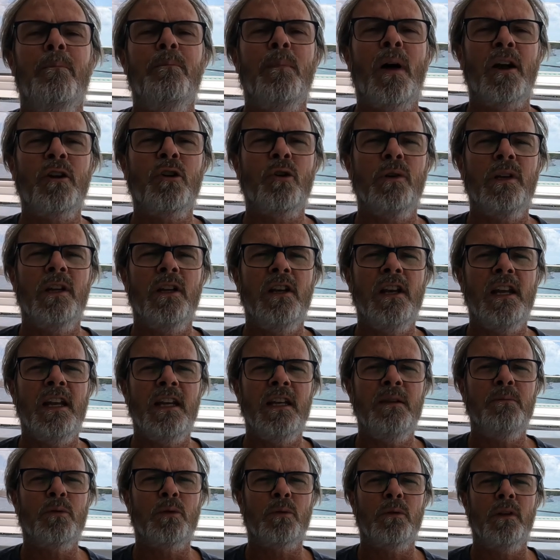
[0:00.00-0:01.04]
not going to
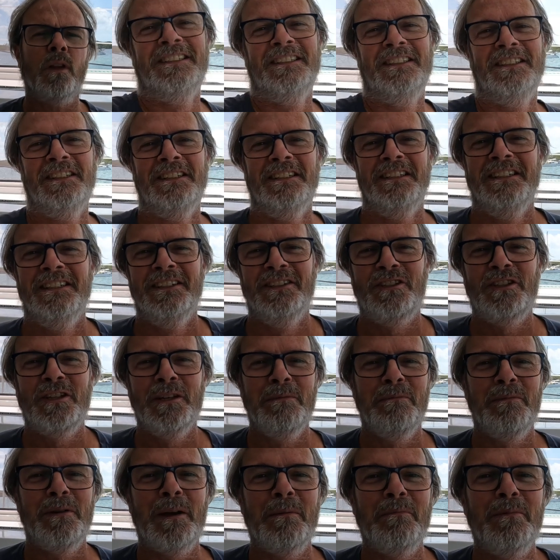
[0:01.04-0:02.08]
name.
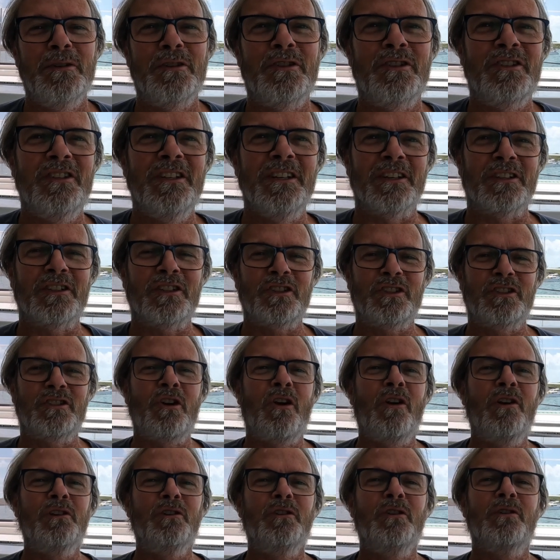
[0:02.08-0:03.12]
Tip number 6,
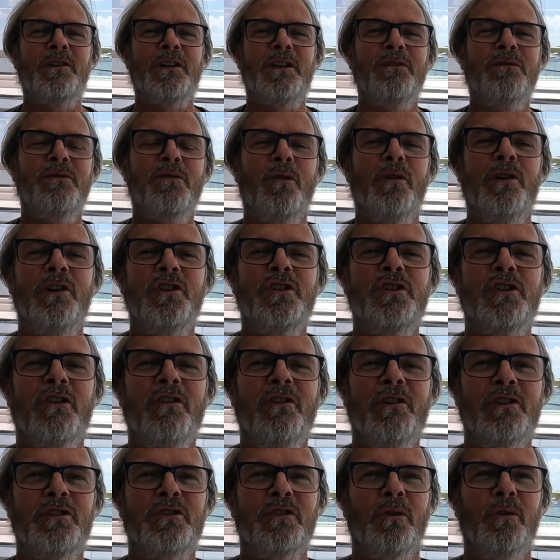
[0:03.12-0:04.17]
start looking for
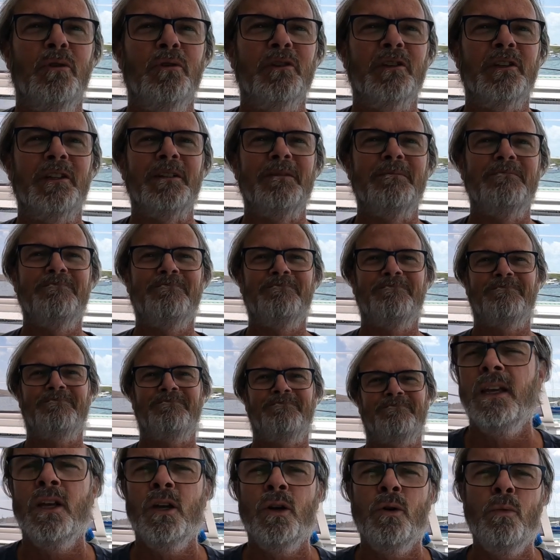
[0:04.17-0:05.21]
insurance only.
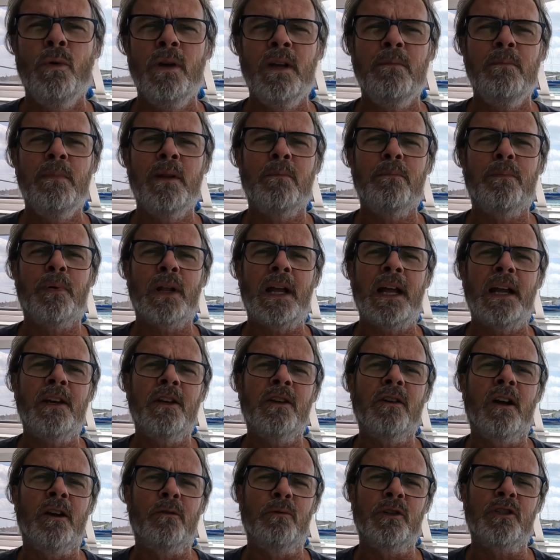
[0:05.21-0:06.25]
We had been
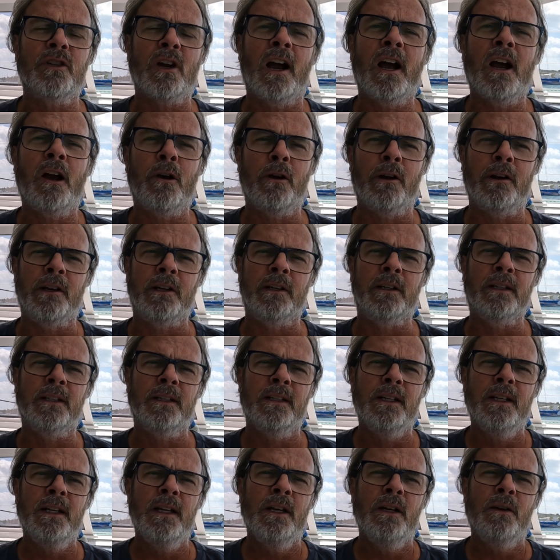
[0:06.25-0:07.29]
planning on retiring
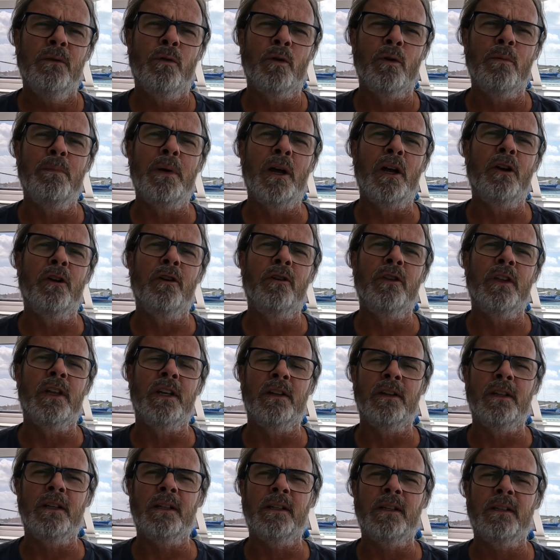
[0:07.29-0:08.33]
for better than
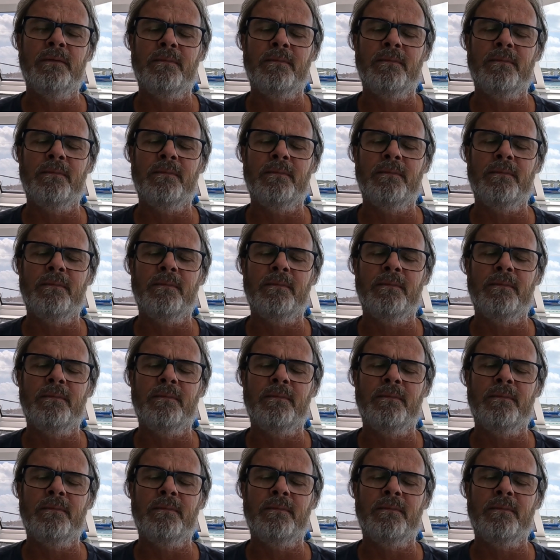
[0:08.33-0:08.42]
a,